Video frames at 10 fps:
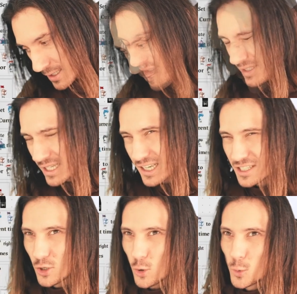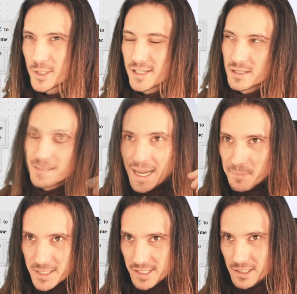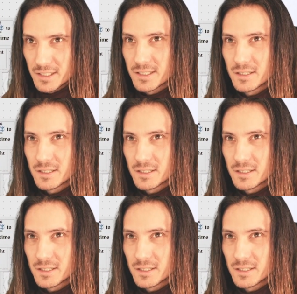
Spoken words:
there are those time sinks.